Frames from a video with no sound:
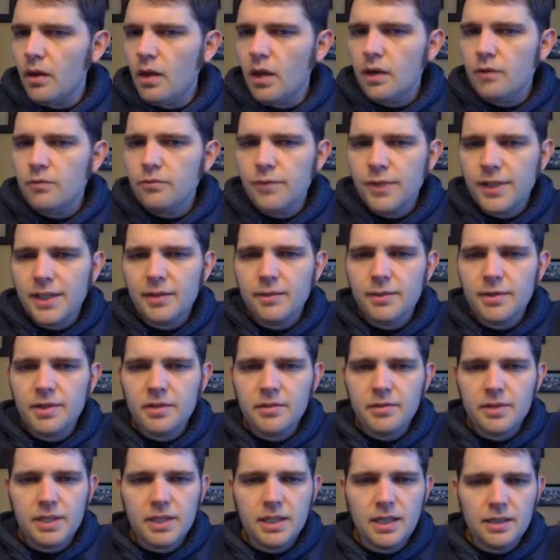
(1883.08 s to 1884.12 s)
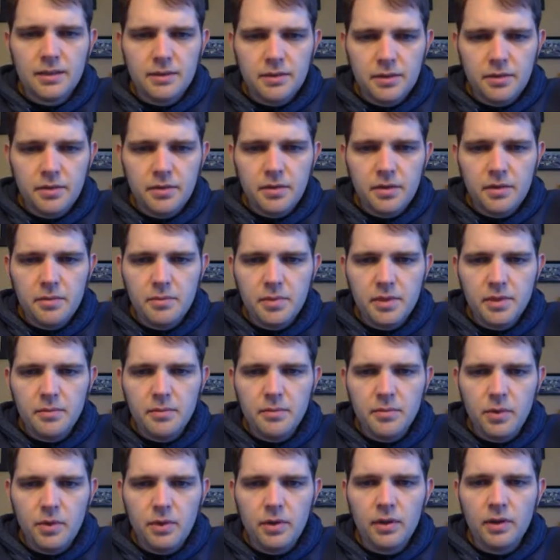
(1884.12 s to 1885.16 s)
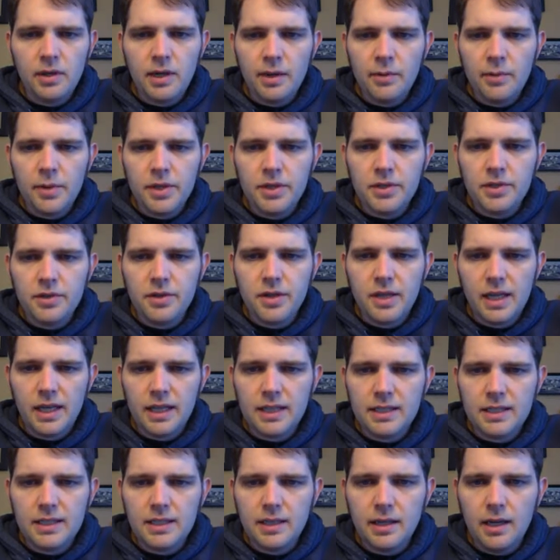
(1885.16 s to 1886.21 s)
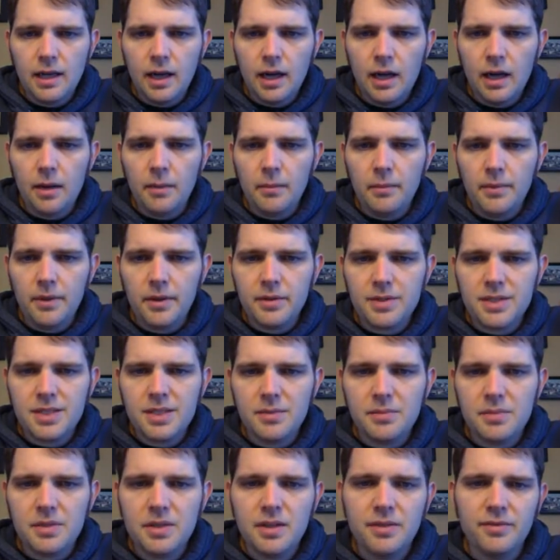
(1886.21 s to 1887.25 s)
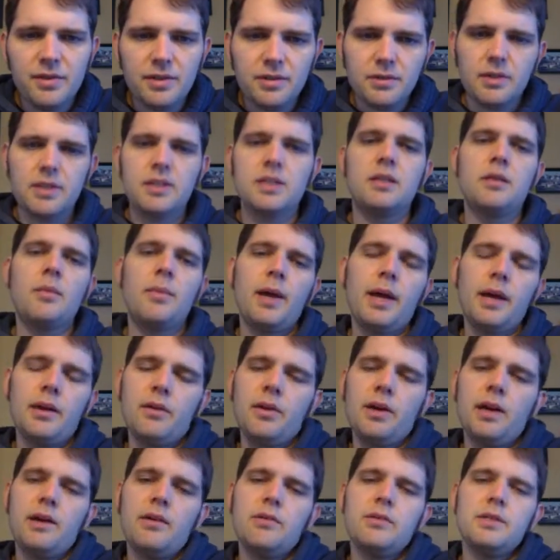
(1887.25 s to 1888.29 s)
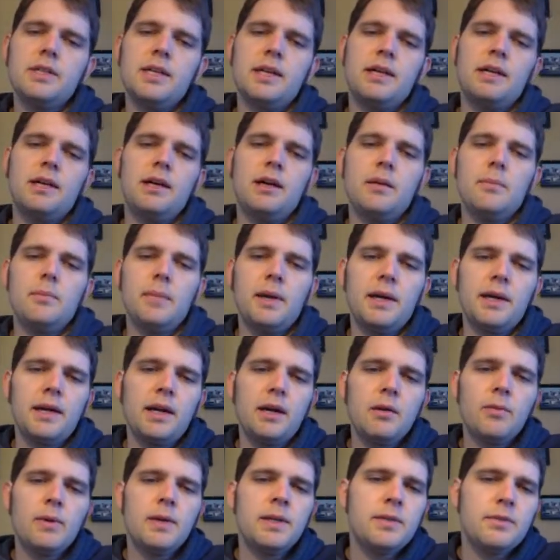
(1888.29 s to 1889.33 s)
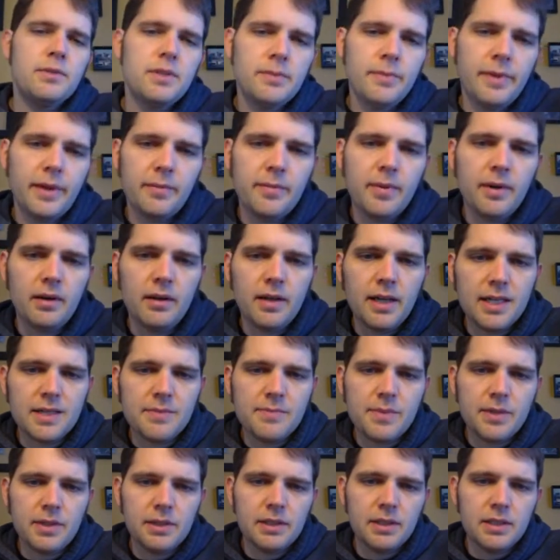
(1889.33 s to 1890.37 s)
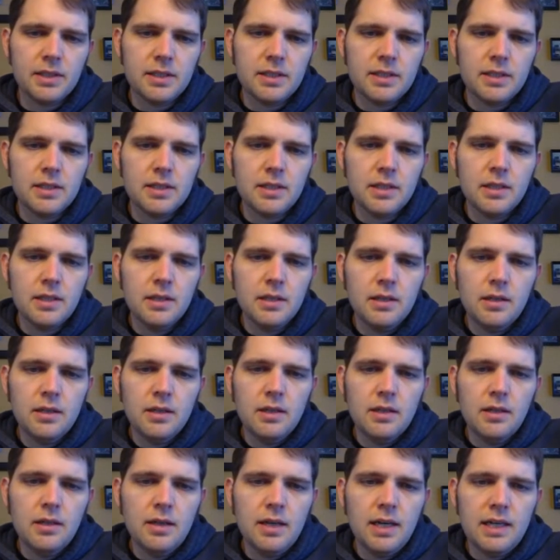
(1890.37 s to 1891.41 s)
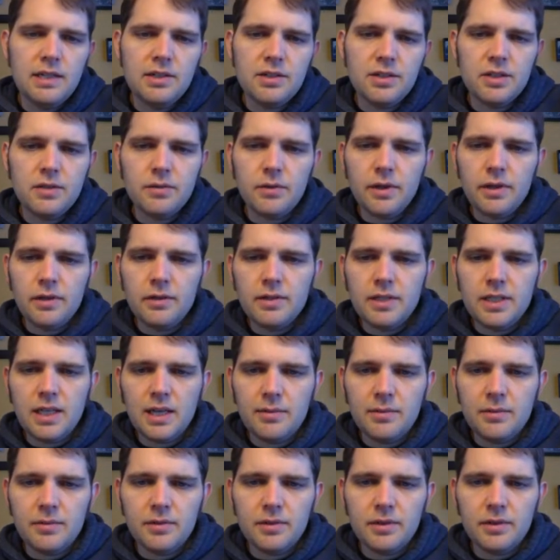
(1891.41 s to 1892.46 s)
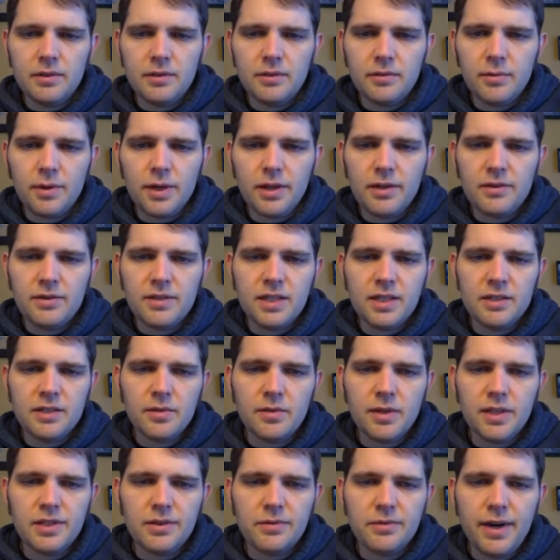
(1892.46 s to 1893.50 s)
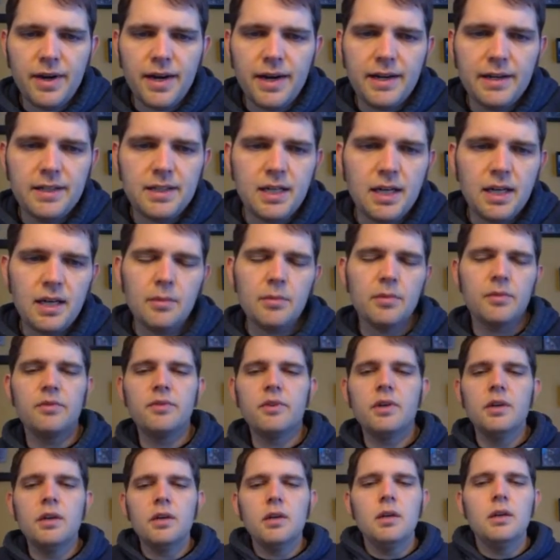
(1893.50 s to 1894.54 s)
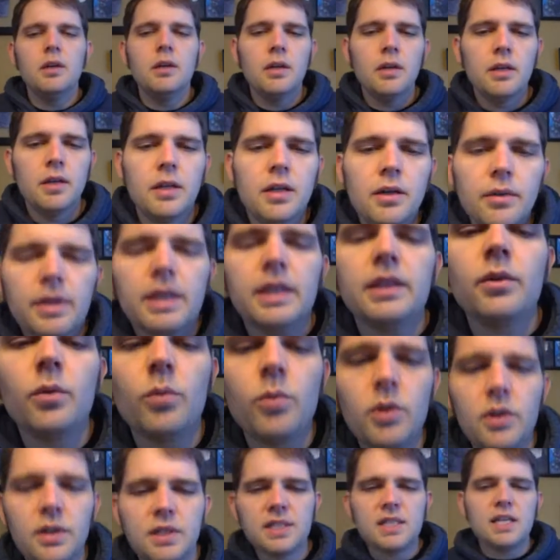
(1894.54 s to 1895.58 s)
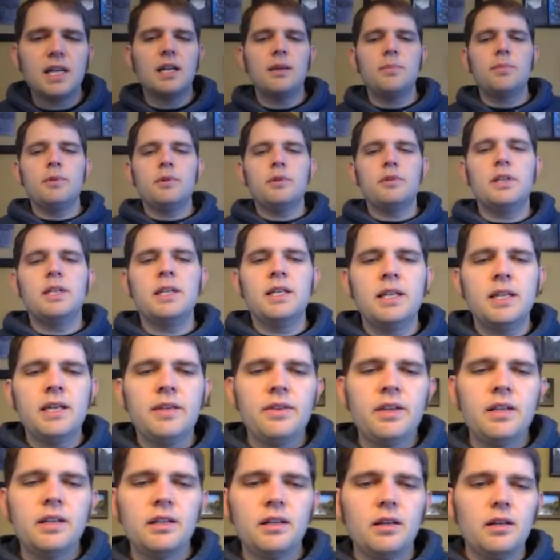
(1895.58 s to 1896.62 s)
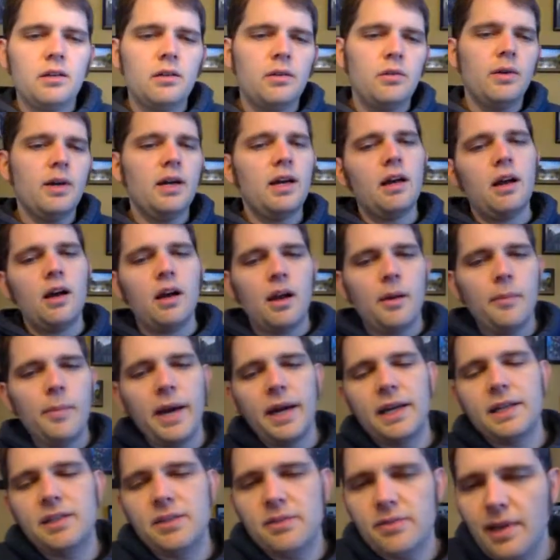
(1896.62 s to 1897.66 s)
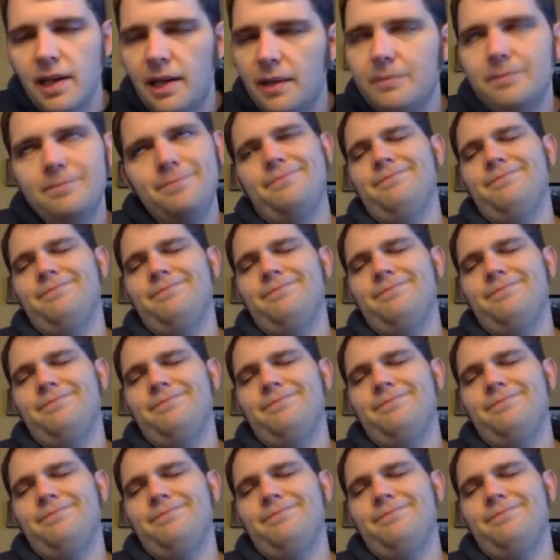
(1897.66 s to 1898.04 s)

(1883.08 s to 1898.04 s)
Really wish there was a title screen, but more I wish that there's something of interest in the background. I kind of want to do some like parallax buildings. It's just one of those things where I just ran out of time of, get the world set up early and then go, well, I'll come back to do that.